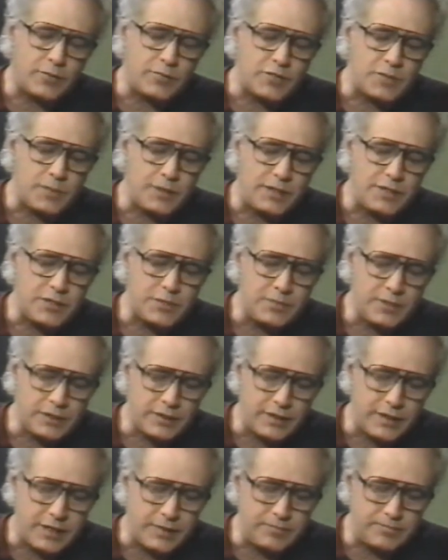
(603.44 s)
that
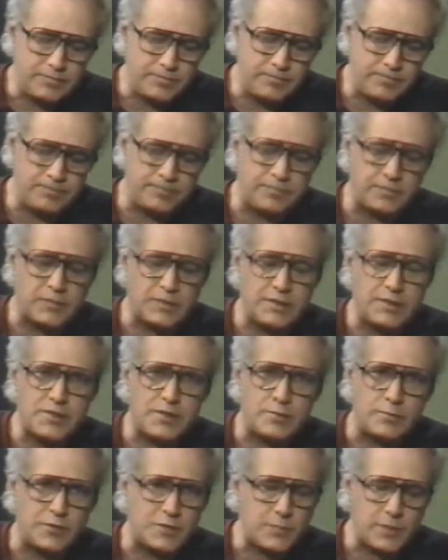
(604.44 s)
responsibility.
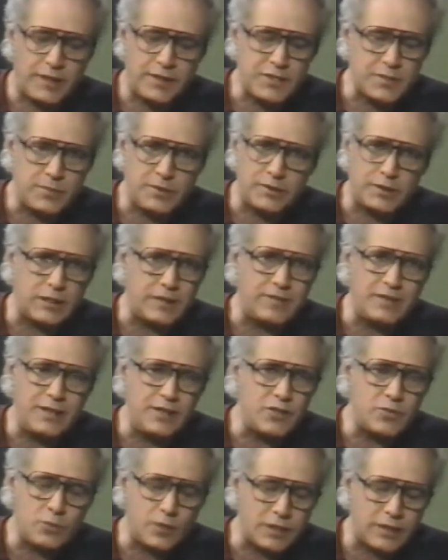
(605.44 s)
It's the responsibility of
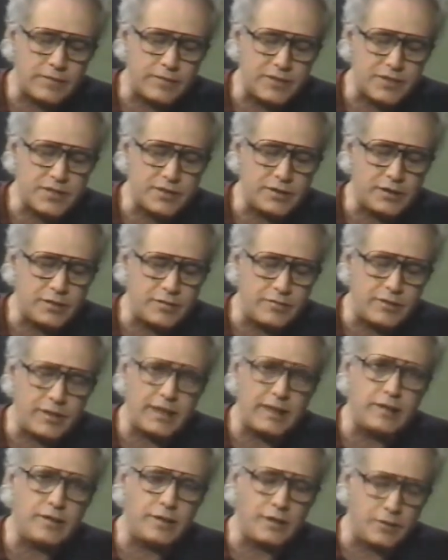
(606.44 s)
each one of us to
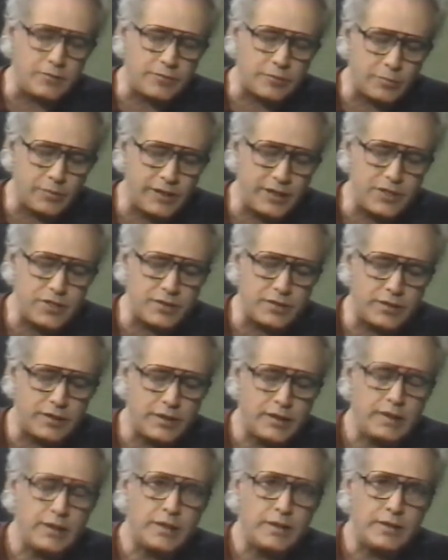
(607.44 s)
convey the information
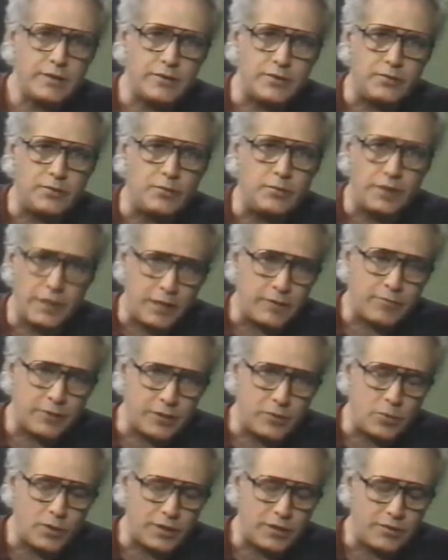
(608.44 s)
to
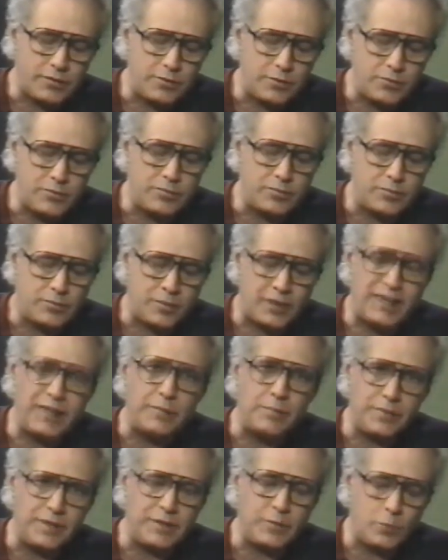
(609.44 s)
everyone who
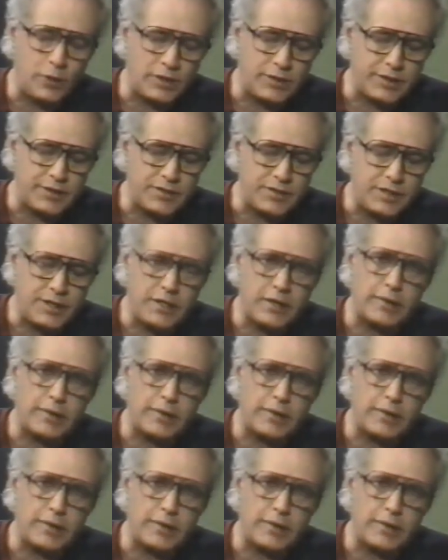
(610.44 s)
might be willing to